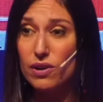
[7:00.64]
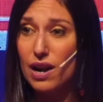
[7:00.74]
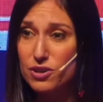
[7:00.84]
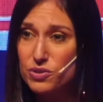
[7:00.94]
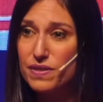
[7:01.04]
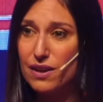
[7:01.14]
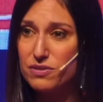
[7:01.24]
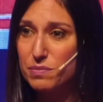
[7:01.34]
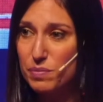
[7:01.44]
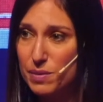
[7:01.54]

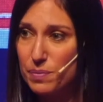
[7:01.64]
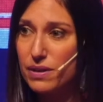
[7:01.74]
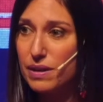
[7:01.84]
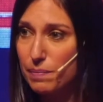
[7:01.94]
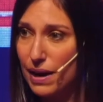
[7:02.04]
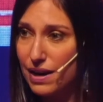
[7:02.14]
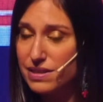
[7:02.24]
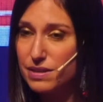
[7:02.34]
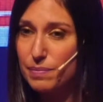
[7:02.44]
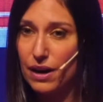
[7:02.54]
100,000 people
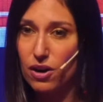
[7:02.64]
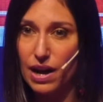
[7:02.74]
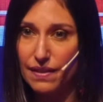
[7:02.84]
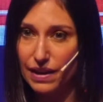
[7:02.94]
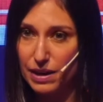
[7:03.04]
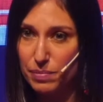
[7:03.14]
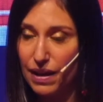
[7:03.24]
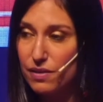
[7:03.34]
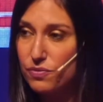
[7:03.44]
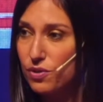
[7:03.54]
impacted by our online
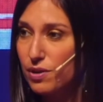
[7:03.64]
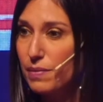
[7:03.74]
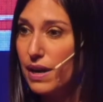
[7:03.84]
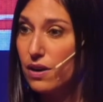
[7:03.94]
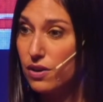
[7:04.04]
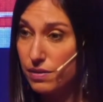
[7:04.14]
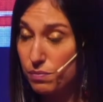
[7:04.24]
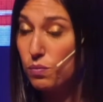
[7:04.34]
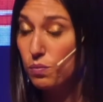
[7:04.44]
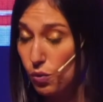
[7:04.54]
platform and our
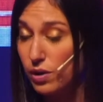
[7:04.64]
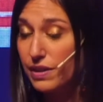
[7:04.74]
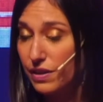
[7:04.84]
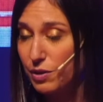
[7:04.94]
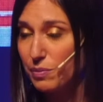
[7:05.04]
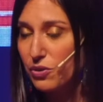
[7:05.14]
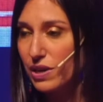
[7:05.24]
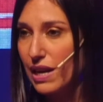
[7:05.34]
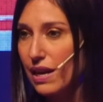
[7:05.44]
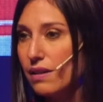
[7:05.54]
work in the
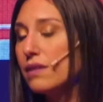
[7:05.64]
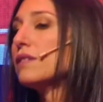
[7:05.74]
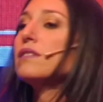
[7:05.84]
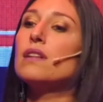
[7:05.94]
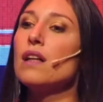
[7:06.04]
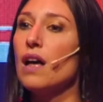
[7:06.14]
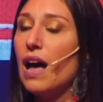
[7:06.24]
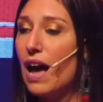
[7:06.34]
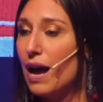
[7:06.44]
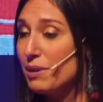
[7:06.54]
community.
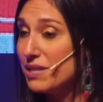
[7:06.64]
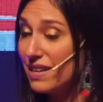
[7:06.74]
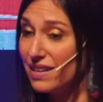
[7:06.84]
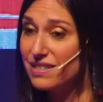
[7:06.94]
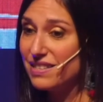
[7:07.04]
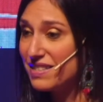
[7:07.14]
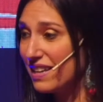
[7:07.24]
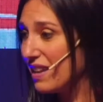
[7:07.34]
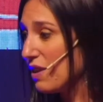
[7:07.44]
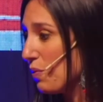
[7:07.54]
I'm excited to
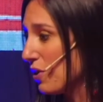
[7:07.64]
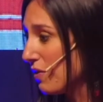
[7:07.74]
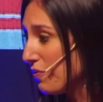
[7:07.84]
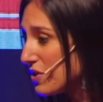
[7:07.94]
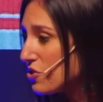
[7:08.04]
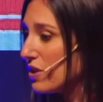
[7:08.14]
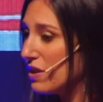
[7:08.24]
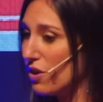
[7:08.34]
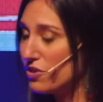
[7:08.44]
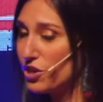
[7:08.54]
say that we're officially
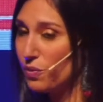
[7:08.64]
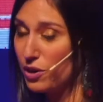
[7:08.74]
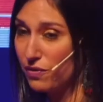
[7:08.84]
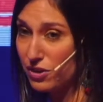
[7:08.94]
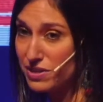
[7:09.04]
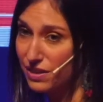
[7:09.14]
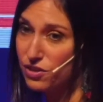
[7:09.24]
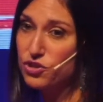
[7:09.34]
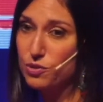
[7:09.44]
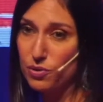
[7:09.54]
launching one of our
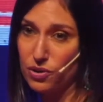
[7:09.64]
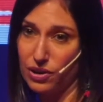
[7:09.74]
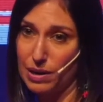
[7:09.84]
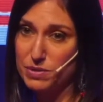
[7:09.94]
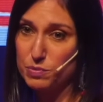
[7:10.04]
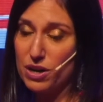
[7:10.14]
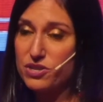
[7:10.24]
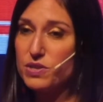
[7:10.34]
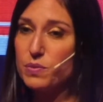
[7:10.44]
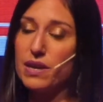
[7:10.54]
signature programs,
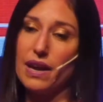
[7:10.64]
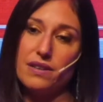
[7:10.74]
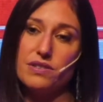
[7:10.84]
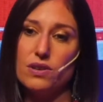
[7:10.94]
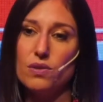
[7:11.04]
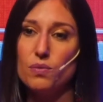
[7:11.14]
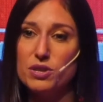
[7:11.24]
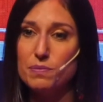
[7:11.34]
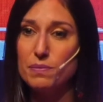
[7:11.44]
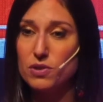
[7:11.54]
Brushes with Cancer,
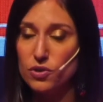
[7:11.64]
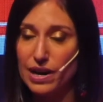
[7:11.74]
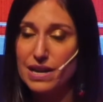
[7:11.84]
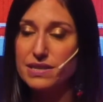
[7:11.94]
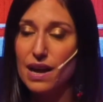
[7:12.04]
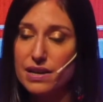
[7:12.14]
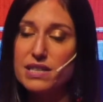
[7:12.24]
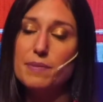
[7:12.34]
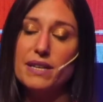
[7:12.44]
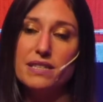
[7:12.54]
which creates
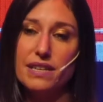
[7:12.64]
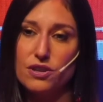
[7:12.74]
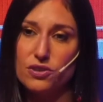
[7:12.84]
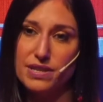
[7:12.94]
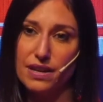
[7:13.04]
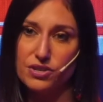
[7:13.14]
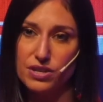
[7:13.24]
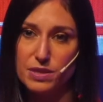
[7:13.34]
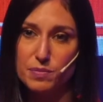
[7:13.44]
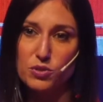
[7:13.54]
unexpected
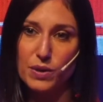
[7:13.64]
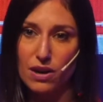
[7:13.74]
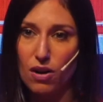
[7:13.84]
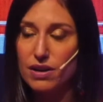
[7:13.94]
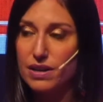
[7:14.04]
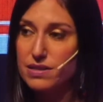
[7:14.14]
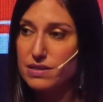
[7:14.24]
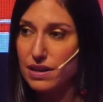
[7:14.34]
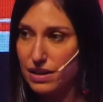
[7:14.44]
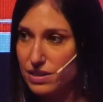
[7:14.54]
intersections between artists
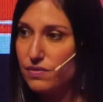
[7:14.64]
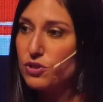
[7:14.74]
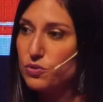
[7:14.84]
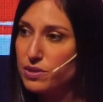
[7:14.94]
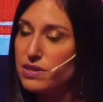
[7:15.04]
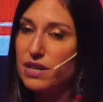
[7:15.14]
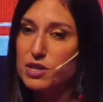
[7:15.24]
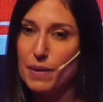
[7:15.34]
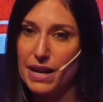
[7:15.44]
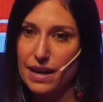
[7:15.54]
and individuals
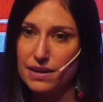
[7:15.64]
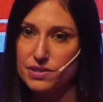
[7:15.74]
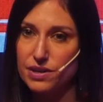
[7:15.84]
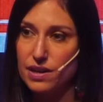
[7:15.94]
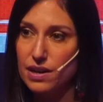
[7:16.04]
touched by cancer.